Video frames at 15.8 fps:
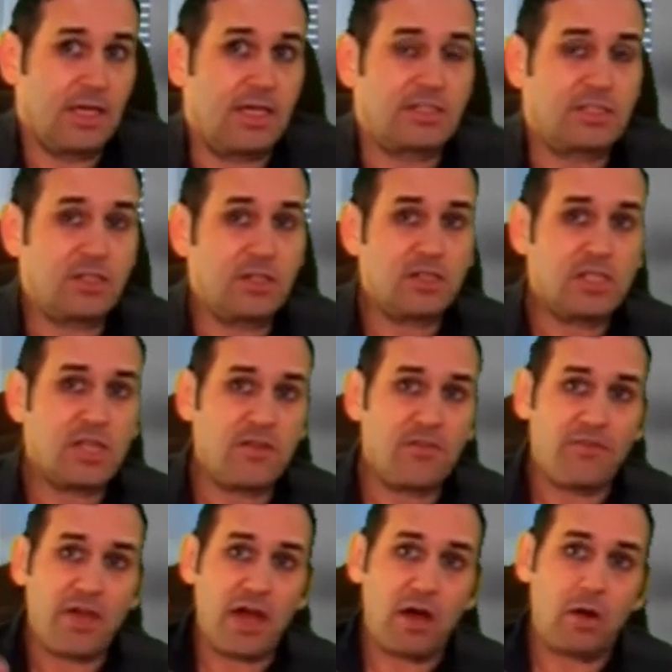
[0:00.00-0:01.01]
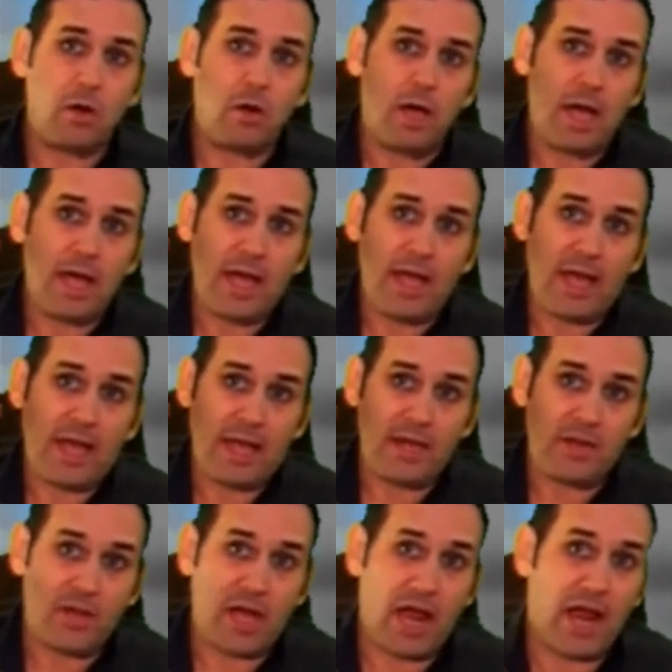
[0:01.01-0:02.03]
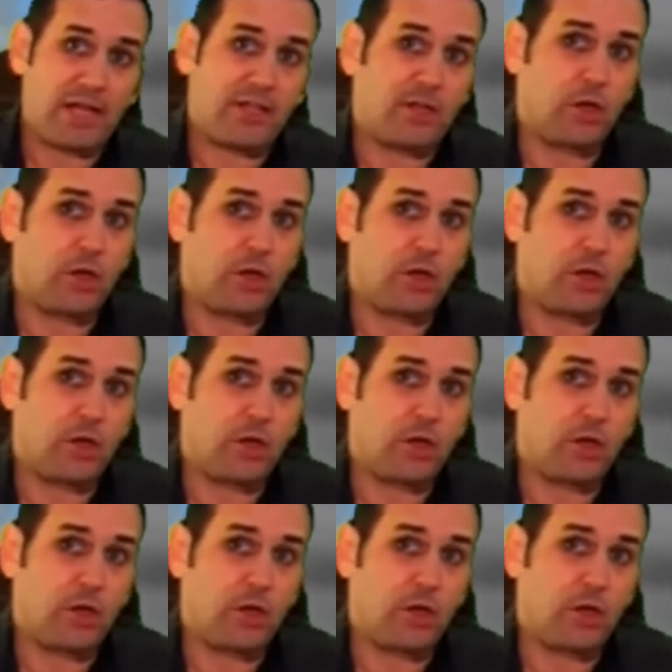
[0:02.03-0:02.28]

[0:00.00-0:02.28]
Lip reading: As soon as she fell and died